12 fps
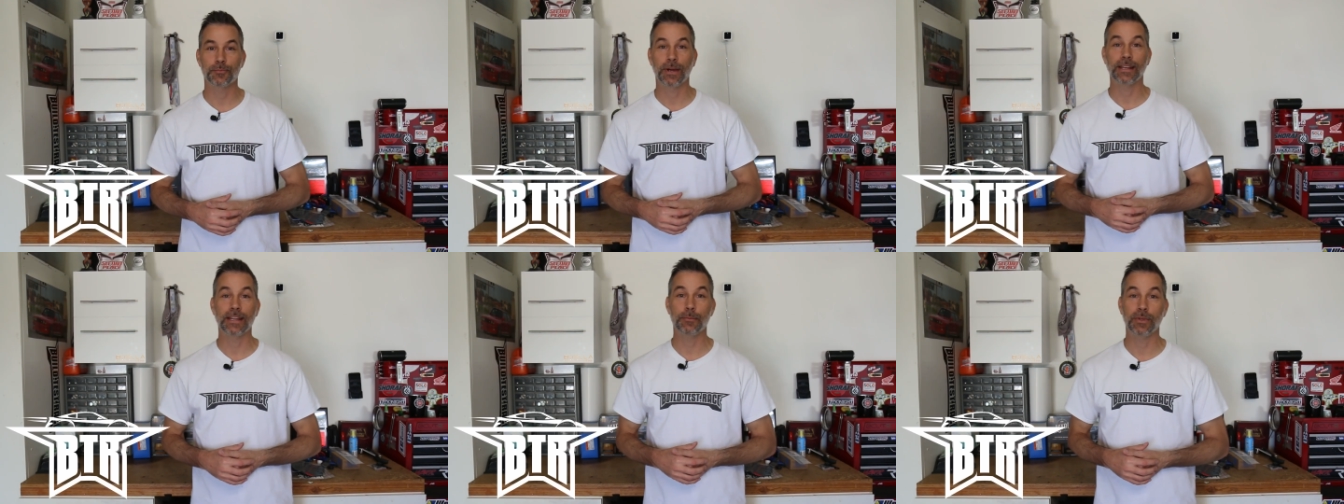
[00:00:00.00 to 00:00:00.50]

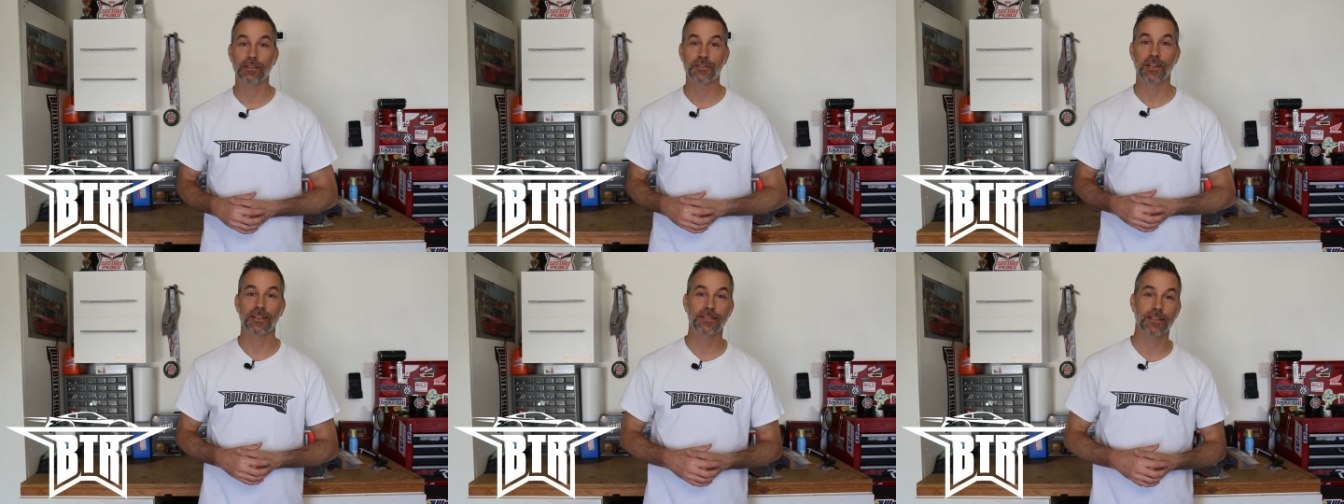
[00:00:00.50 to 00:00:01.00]
My name is
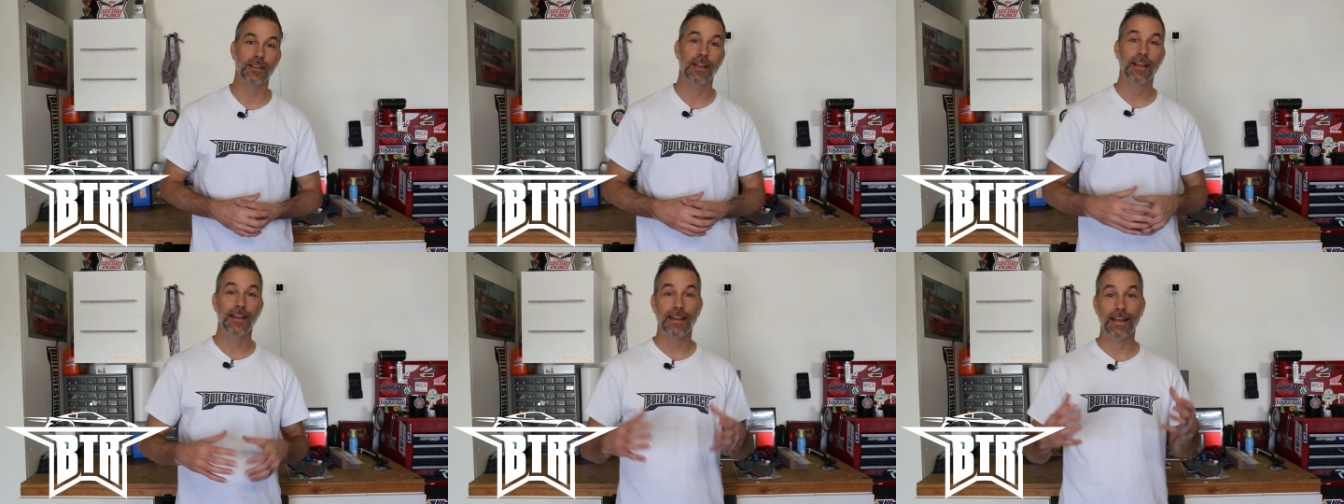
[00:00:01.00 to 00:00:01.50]
Justin,
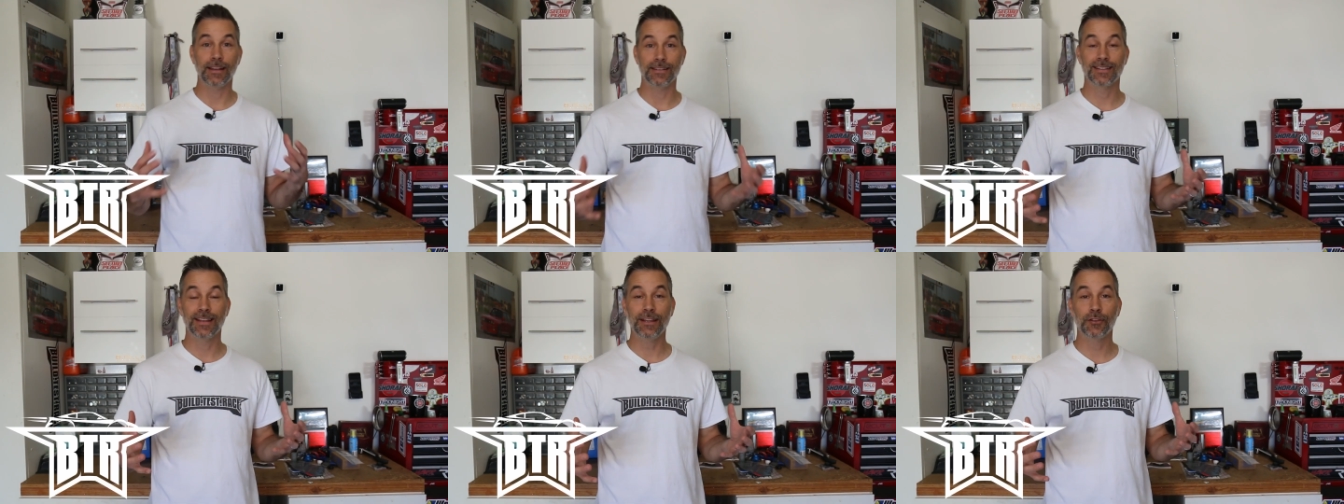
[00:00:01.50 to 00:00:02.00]
and in
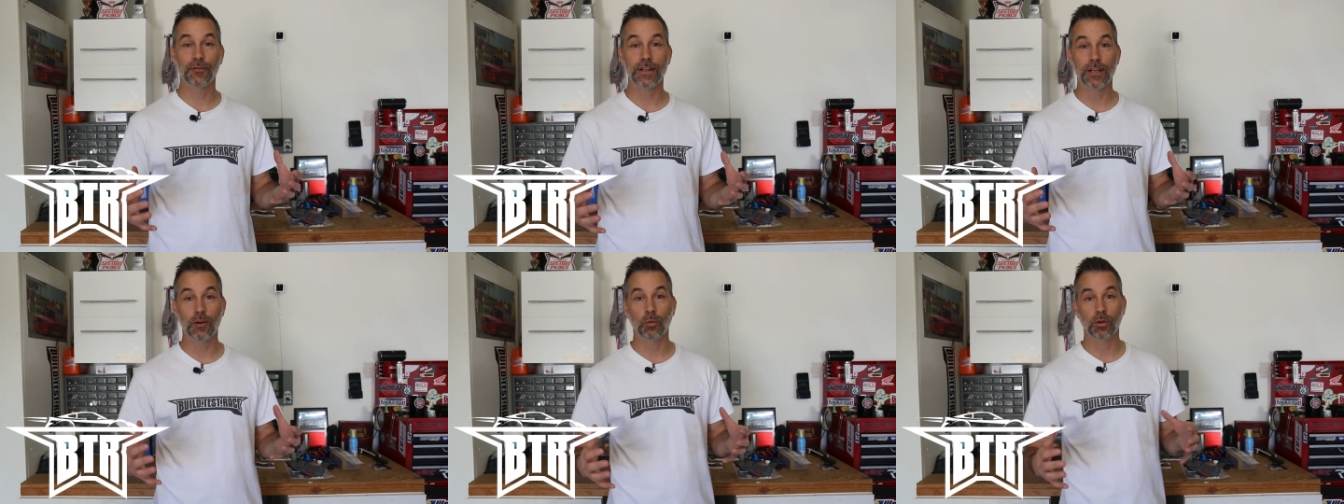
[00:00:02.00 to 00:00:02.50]
today's
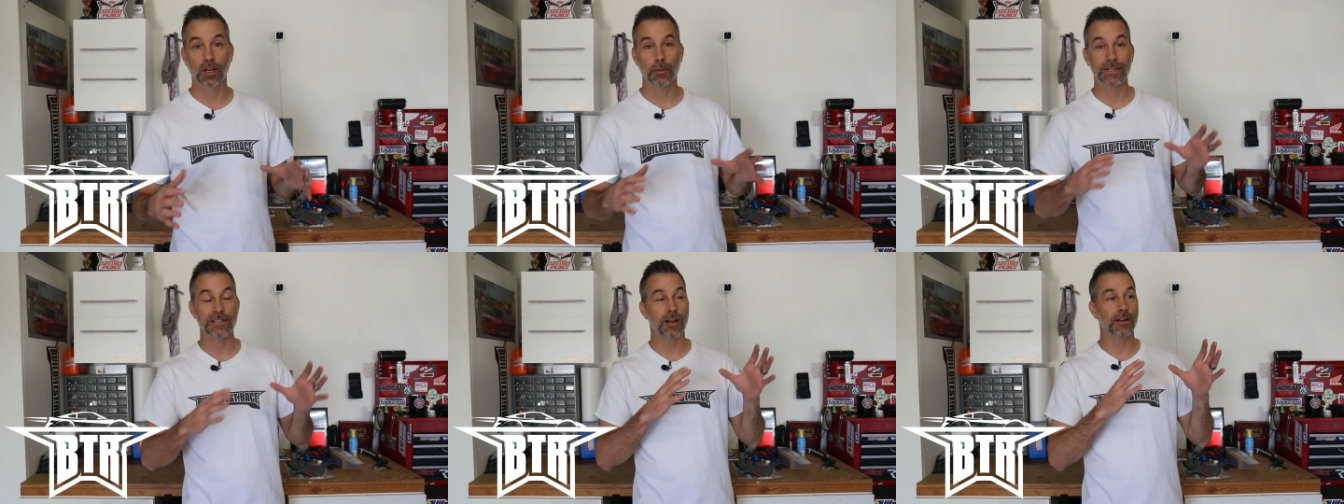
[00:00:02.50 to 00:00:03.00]
video we're going to
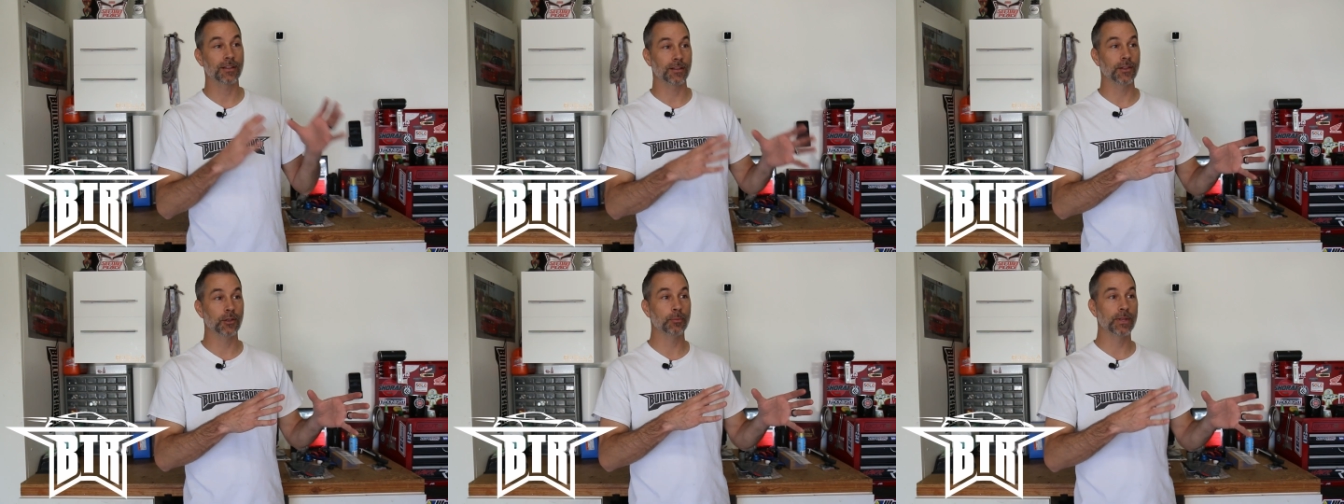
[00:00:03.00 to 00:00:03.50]
be talking a
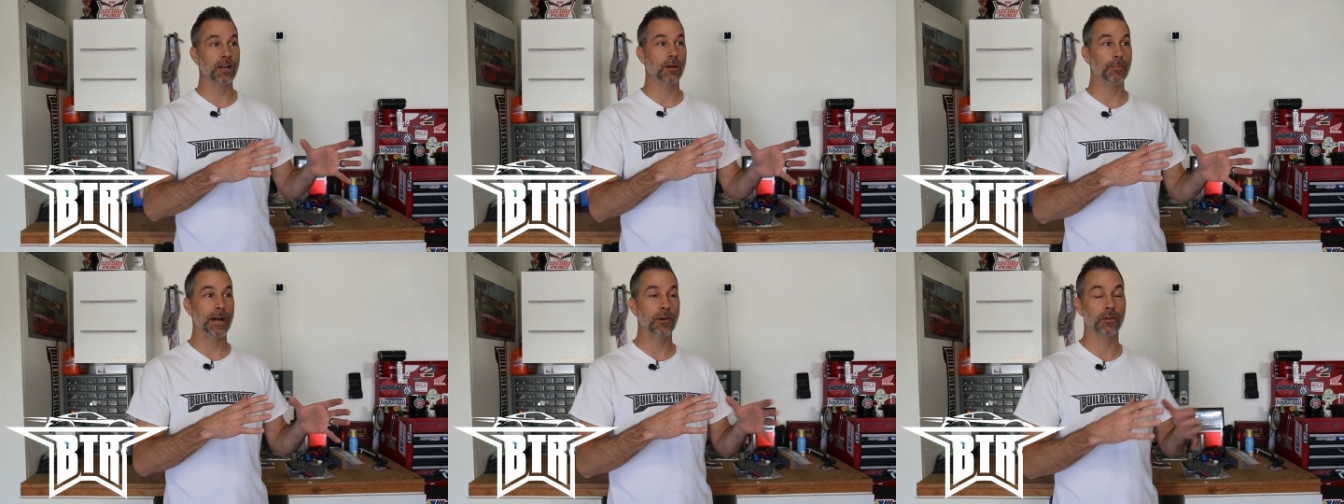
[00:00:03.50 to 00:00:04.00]
little bit
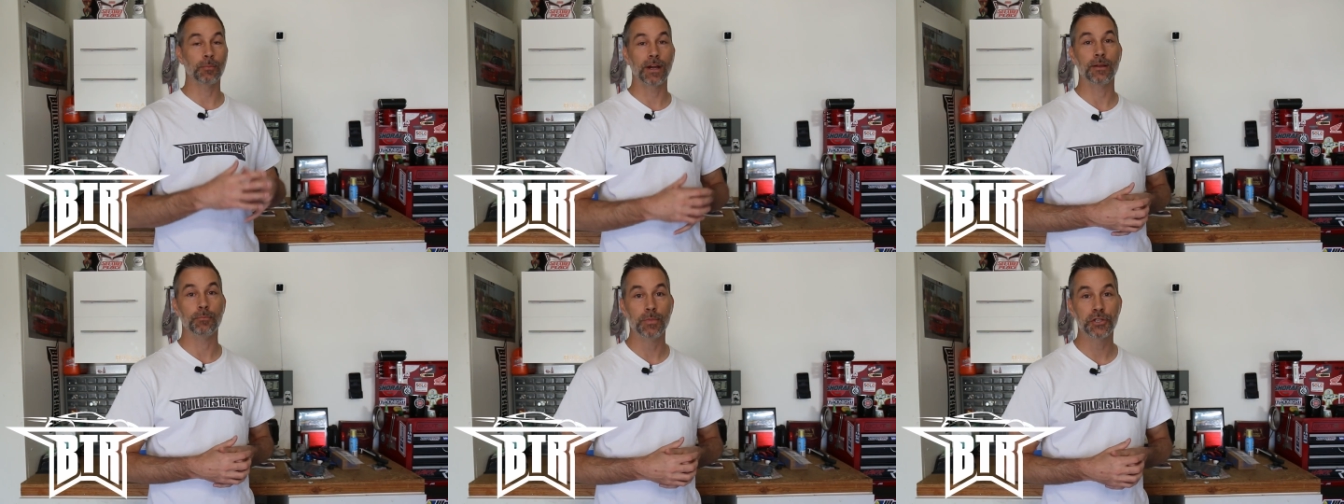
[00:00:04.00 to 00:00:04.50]
about
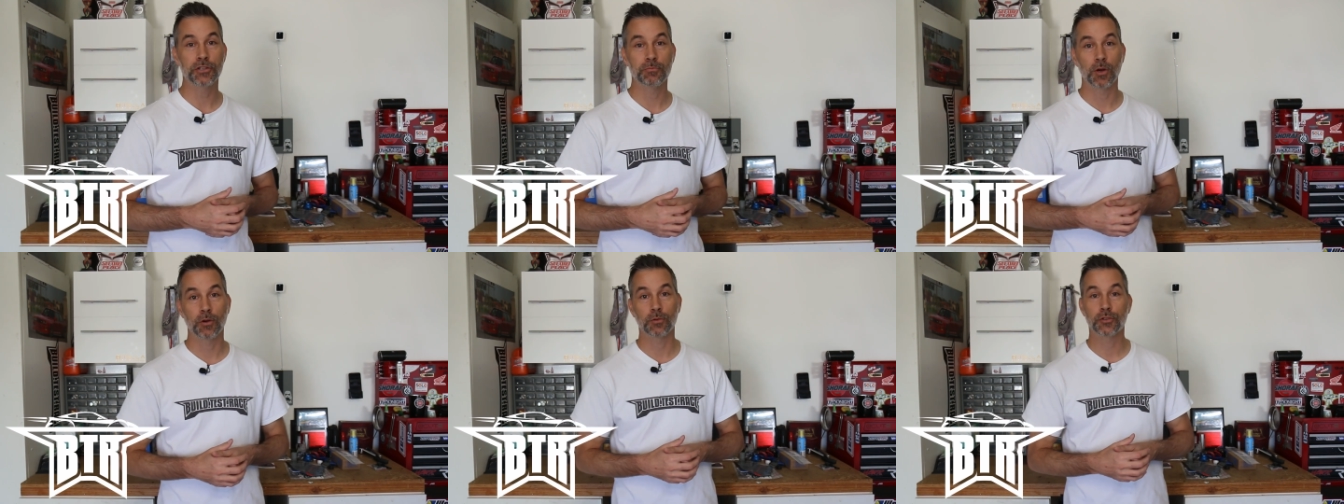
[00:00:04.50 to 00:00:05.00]
my
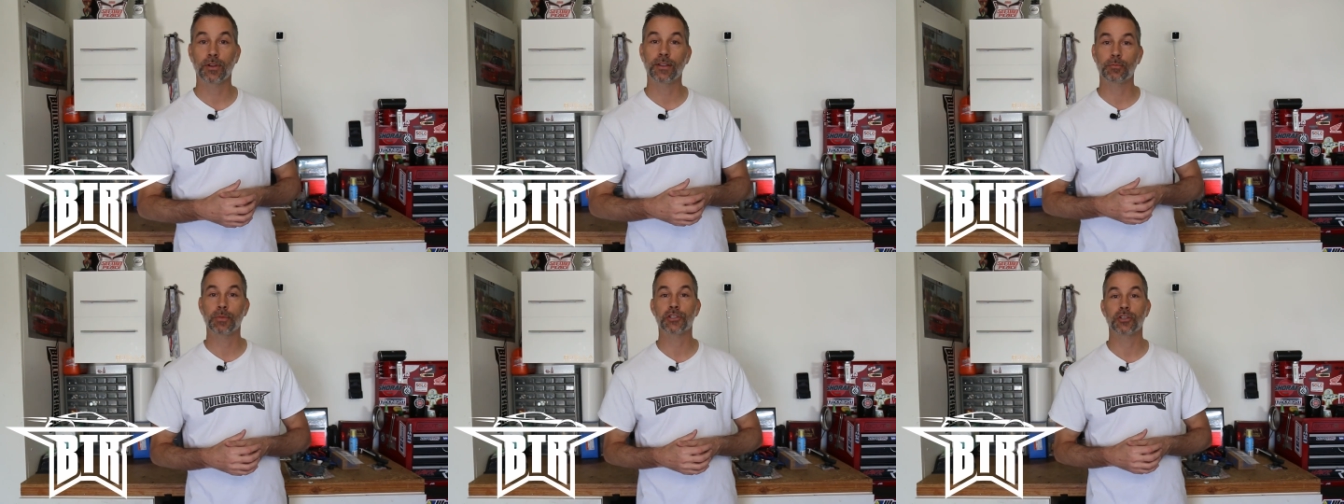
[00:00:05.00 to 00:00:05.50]
Mishimoto
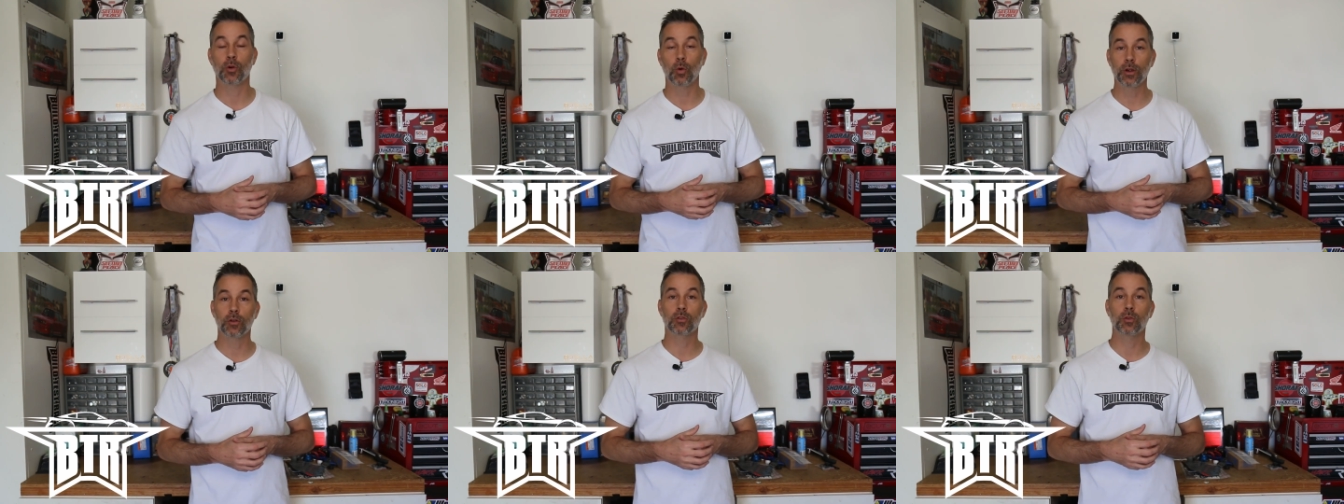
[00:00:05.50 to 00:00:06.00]
transmission
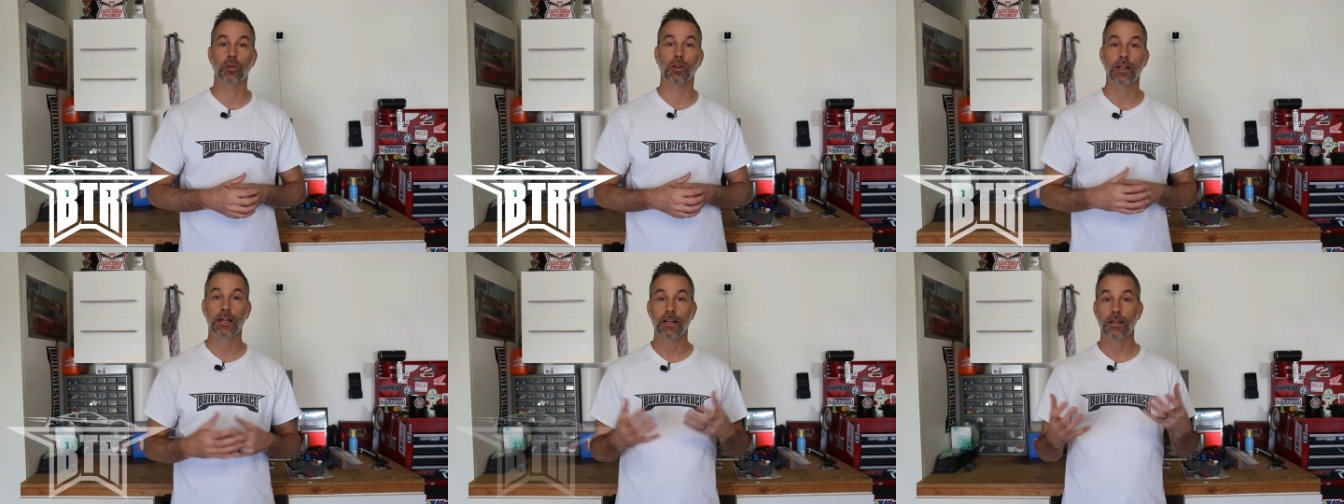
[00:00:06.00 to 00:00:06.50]
oil cooler